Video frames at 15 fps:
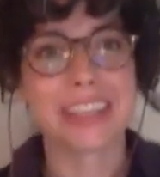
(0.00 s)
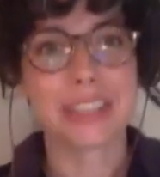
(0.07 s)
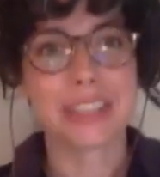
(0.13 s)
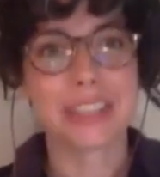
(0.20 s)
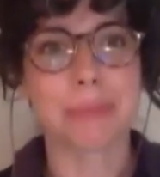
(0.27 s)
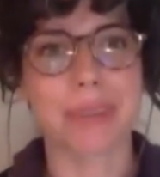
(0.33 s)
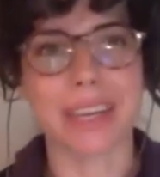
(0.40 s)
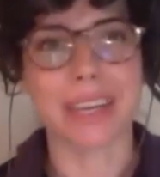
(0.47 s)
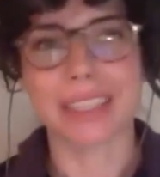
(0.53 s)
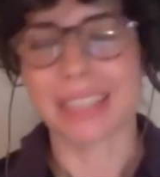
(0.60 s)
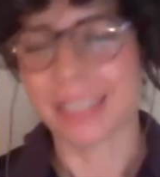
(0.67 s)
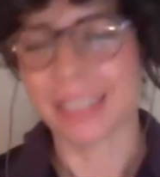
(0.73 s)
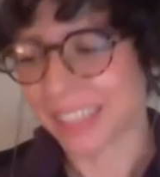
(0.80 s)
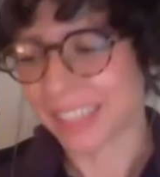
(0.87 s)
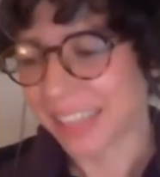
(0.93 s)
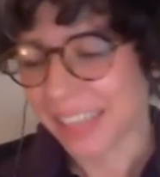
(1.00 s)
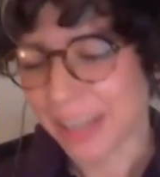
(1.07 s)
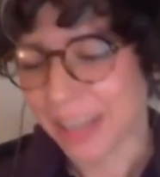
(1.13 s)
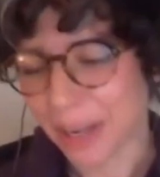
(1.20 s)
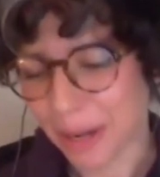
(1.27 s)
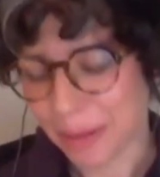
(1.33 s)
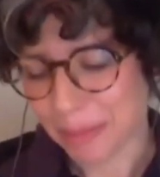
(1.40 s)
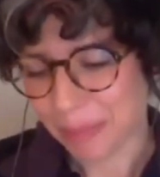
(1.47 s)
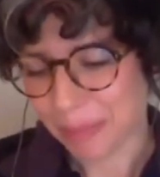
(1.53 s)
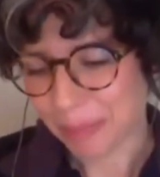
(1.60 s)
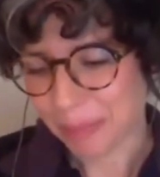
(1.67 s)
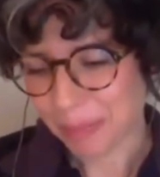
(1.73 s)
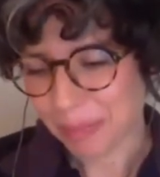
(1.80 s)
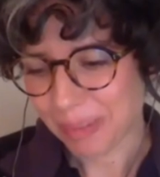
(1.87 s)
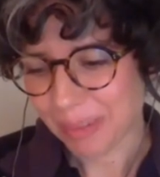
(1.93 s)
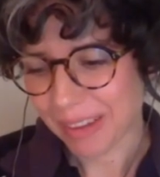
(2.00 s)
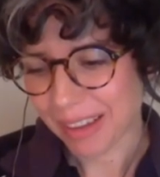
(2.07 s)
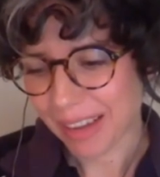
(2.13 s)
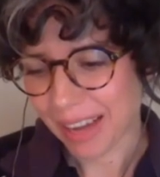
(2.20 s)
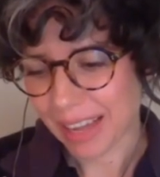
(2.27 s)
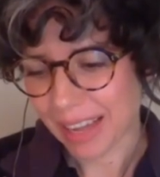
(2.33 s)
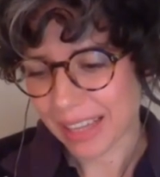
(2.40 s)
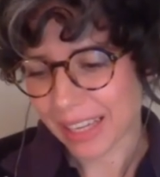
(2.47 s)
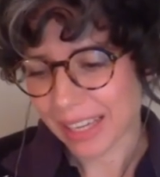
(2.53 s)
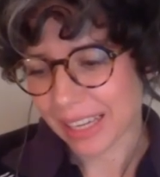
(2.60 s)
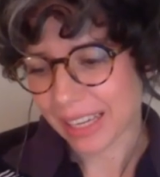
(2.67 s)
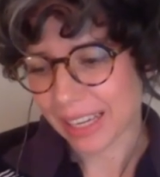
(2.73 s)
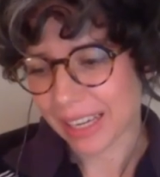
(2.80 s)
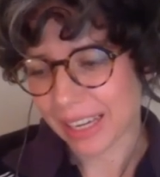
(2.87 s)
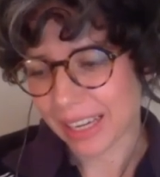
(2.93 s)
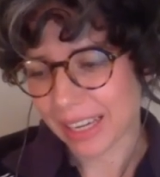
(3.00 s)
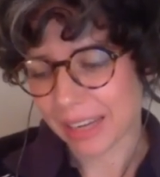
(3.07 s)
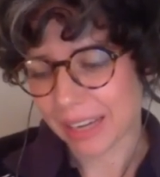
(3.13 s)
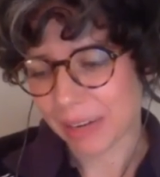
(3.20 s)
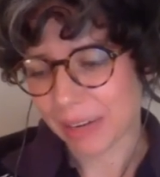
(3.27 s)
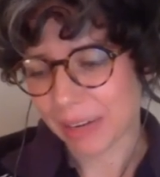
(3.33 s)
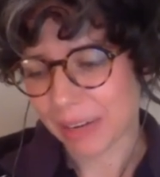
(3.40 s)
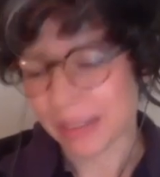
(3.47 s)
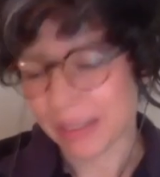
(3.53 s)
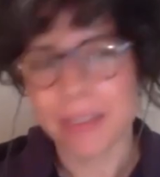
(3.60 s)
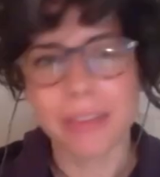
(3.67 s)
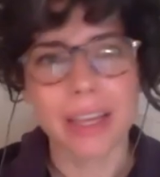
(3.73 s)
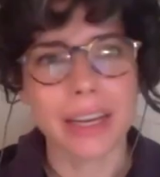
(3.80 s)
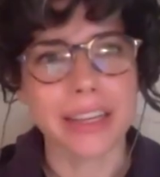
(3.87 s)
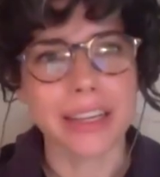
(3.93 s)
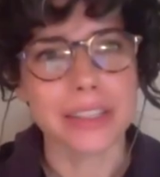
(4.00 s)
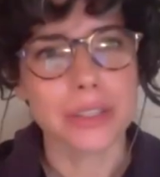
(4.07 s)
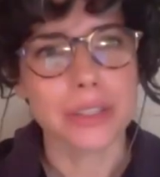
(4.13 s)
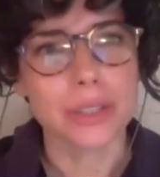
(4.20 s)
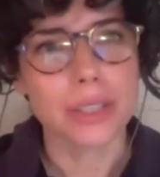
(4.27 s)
surprise ending. Um, I think you know, I love that answer.